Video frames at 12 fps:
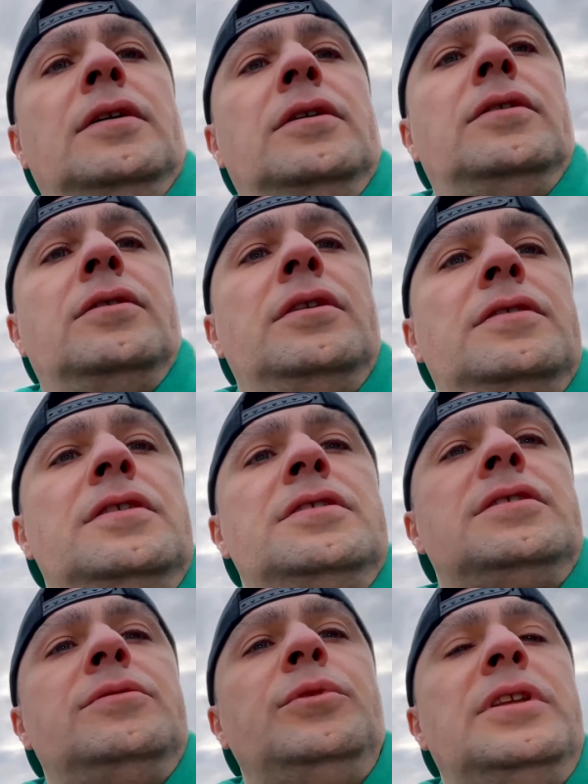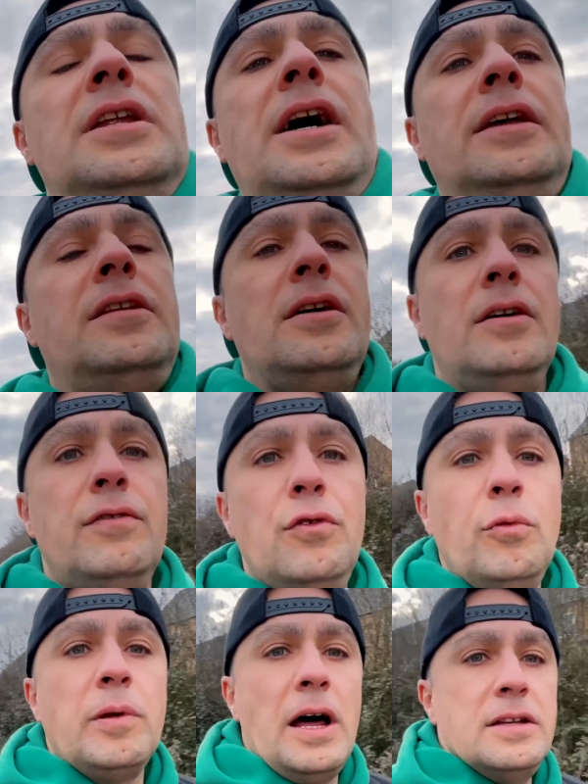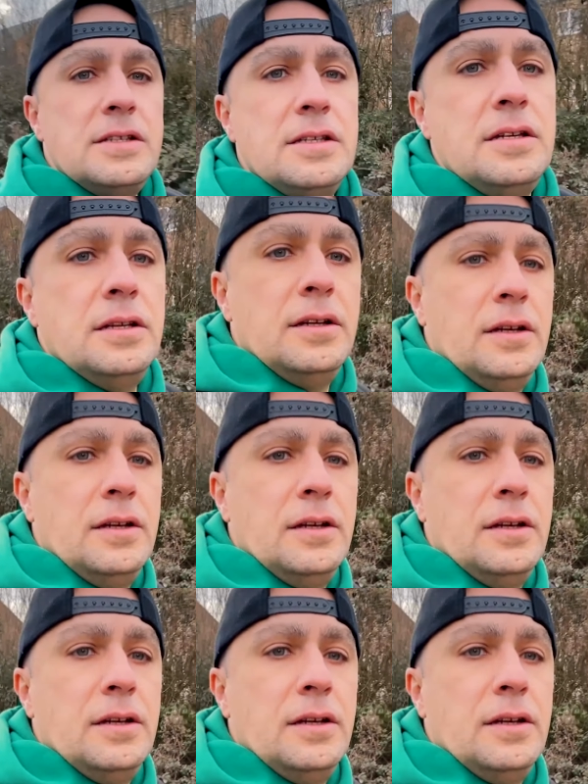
So this is with the light full blast.